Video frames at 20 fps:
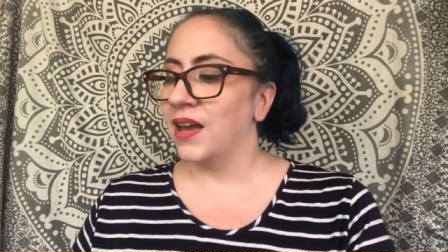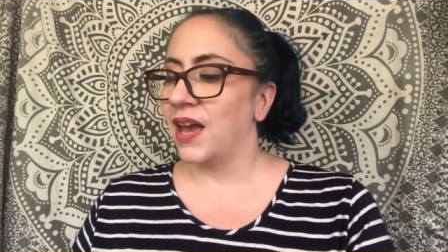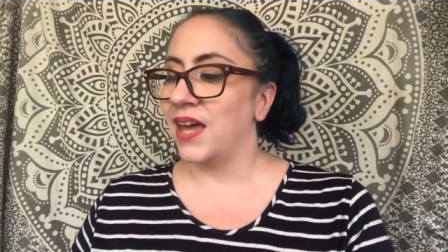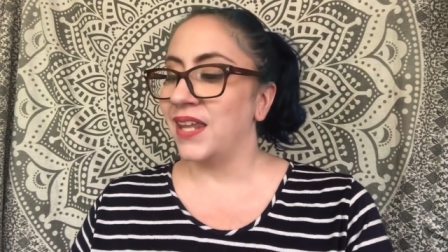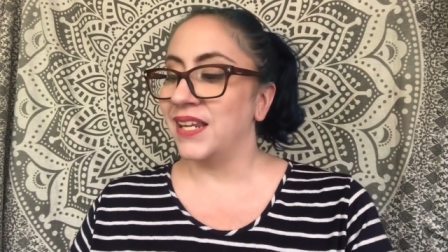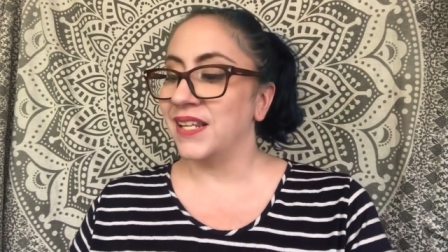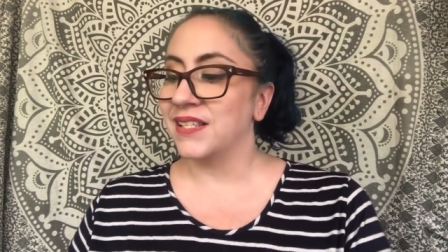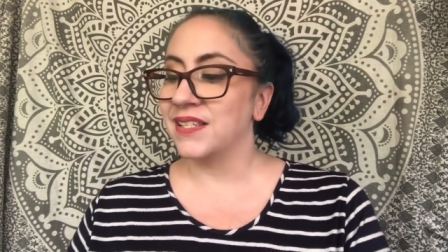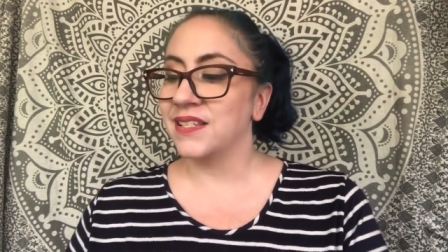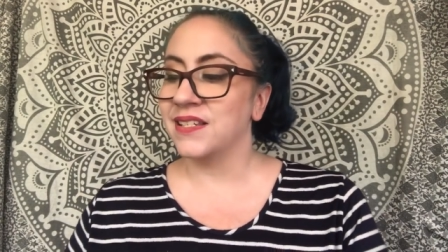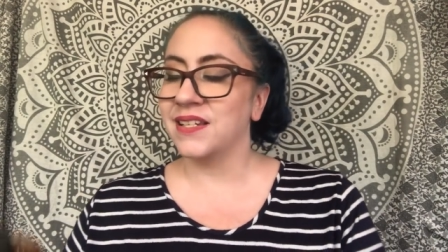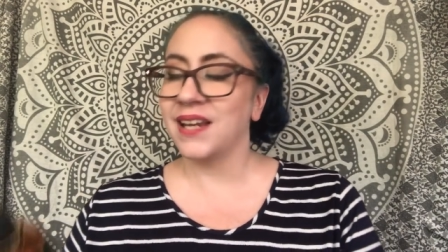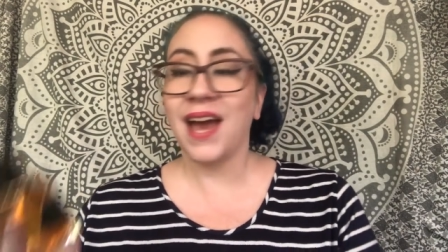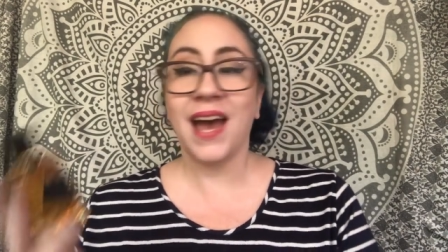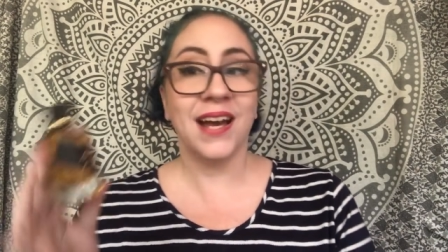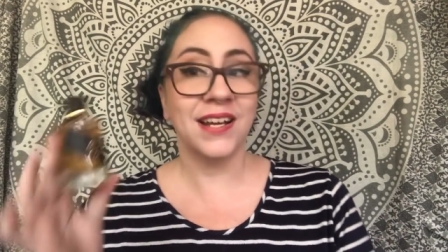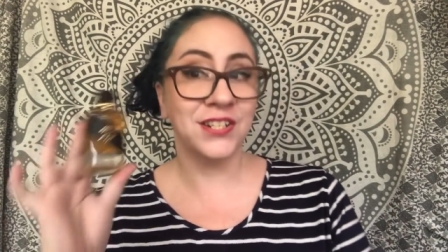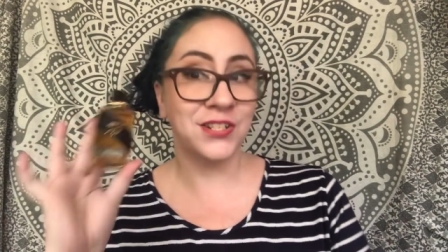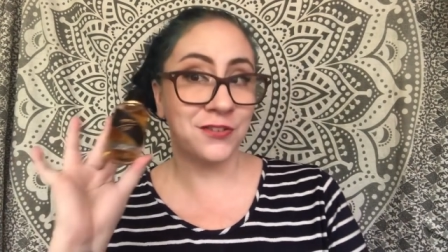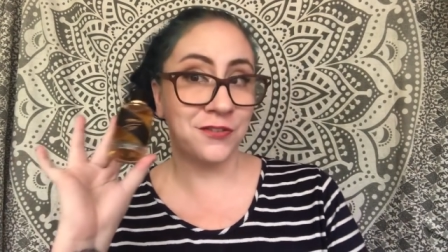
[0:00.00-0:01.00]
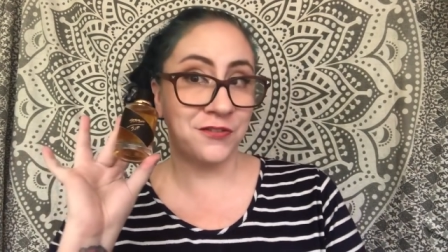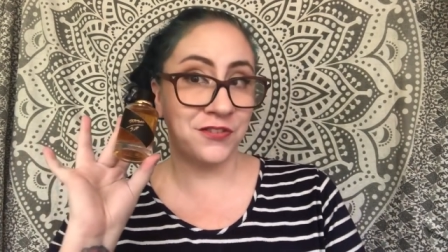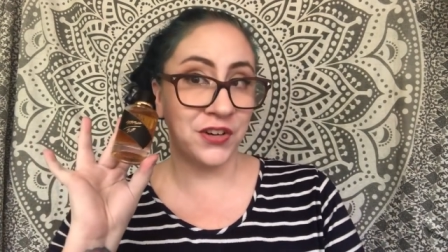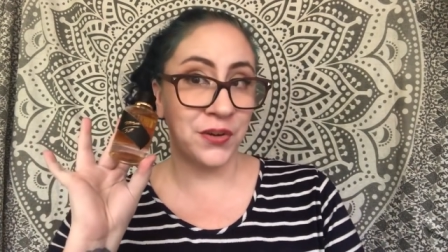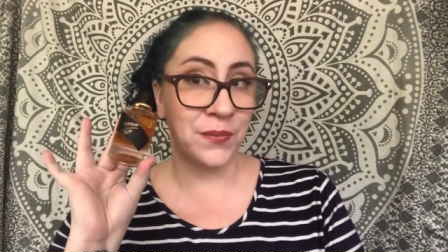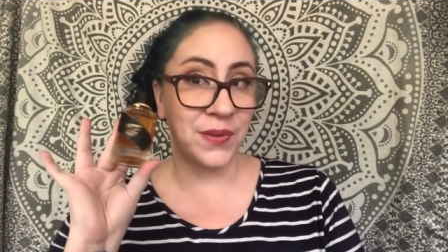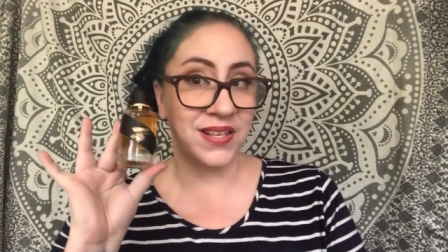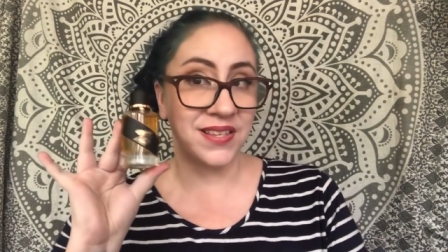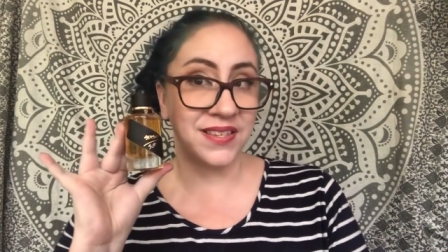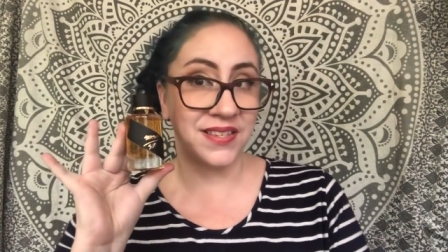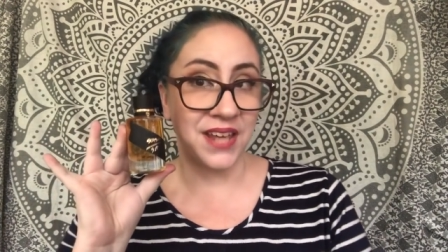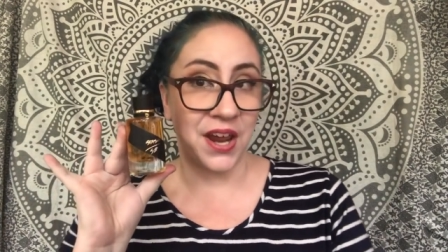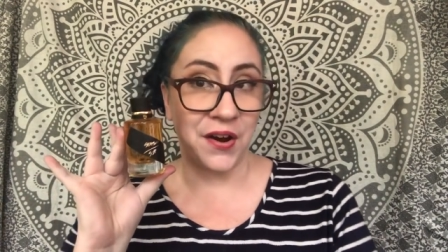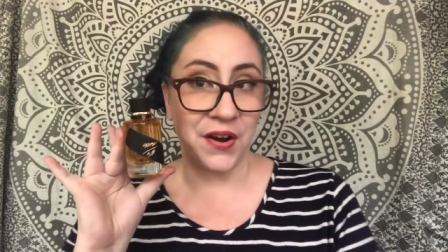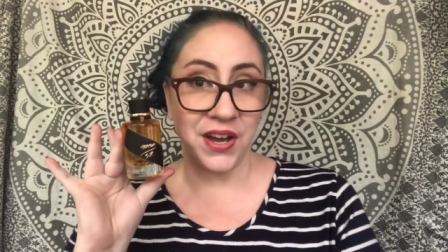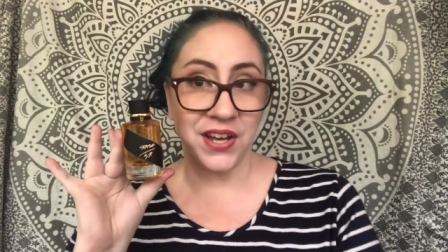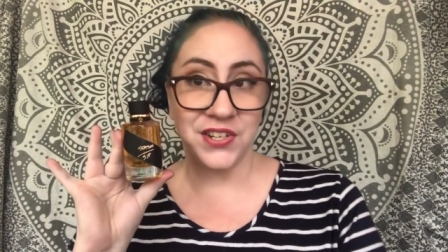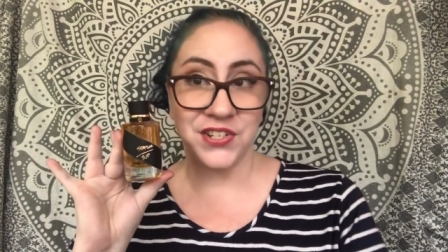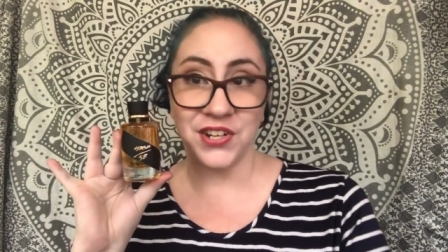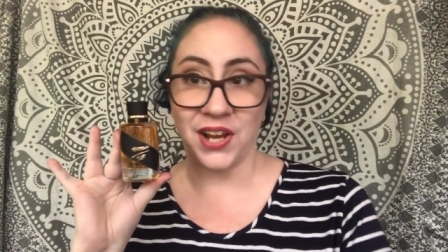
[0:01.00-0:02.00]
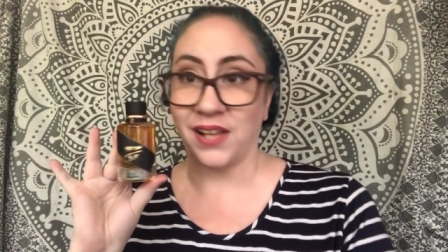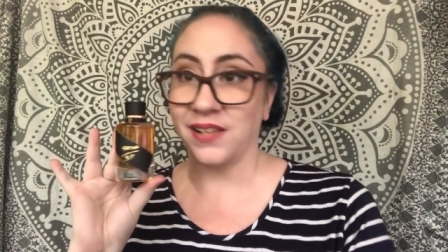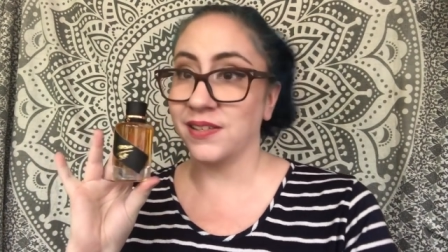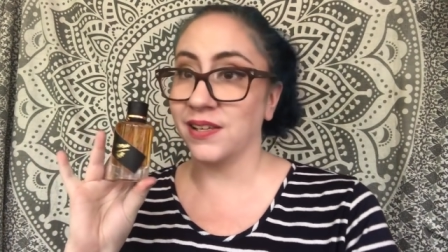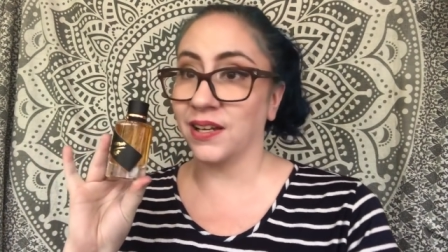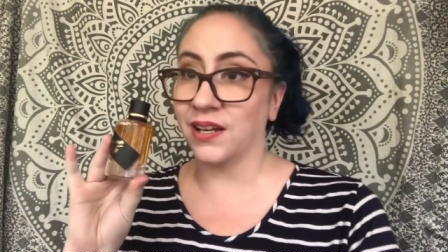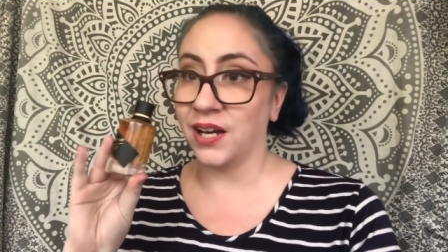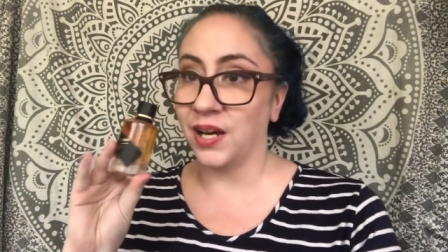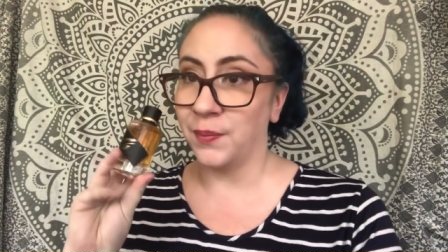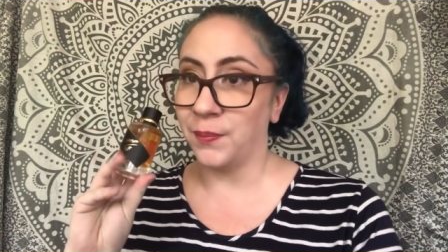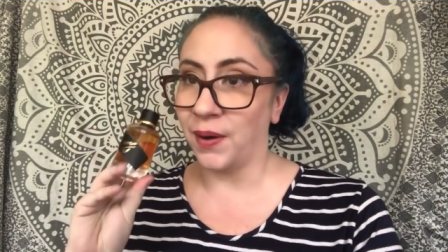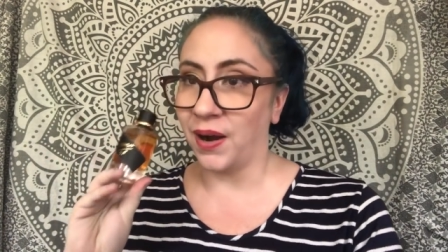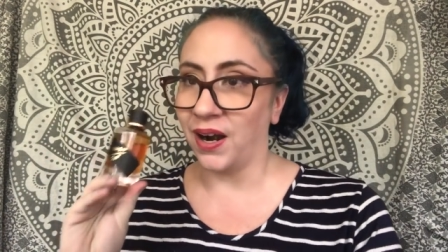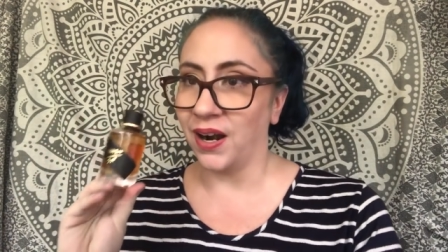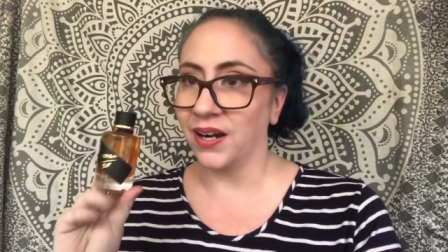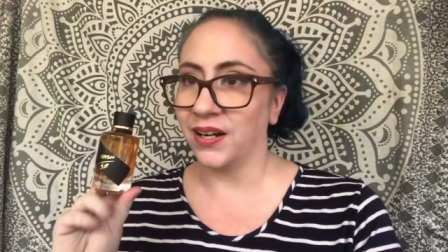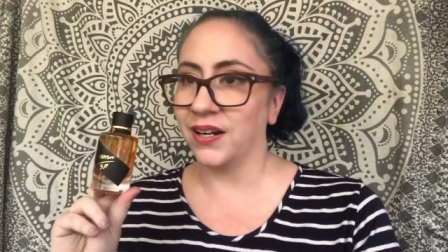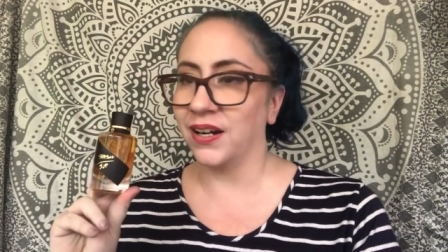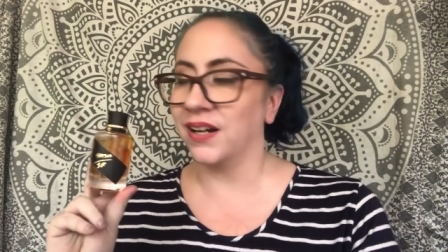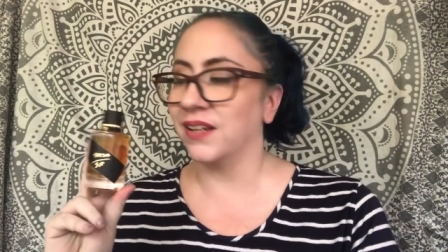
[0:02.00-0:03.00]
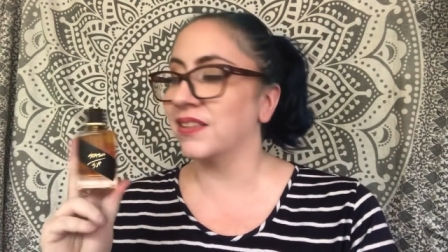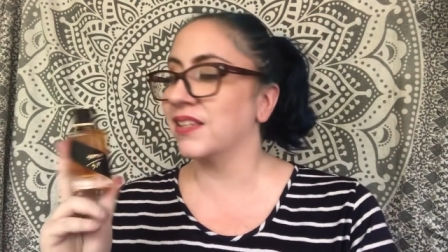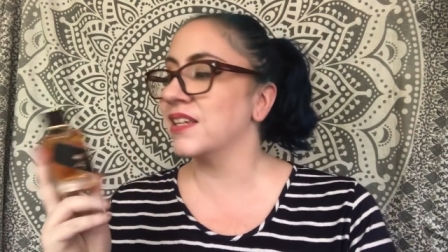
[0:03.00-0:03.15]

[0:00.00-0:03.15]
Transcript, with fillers: And it's Stash from Sarah Jessica Parker.